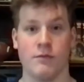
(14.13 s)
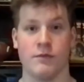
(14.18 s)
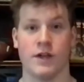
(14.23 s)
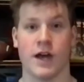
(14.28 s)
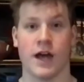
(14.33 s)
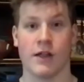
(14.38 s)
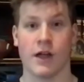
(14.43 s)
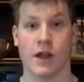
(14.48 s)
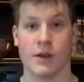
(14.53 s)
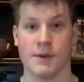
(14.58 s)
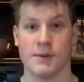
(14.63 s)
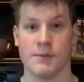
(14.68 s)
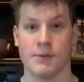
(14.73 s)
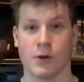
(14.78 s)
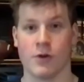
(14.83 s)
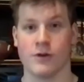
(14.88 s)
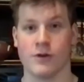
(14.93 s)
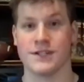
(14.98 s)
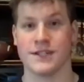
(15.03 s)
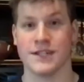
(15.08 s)
not a lot of people
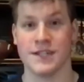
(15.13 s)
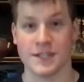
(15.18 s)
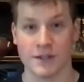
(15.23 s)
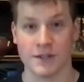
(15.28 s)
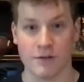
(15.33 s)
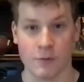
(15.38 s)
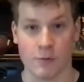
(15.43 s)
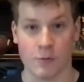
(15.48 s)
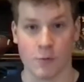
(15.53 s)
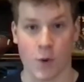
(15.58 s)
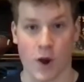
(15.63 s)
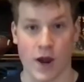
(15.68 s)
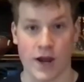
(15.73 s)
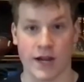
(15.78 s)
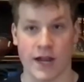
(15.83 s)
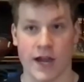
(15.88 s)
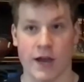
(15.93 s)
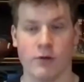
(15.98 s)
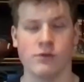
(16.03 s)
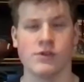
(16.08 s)
are in season right
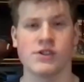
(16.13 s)
now.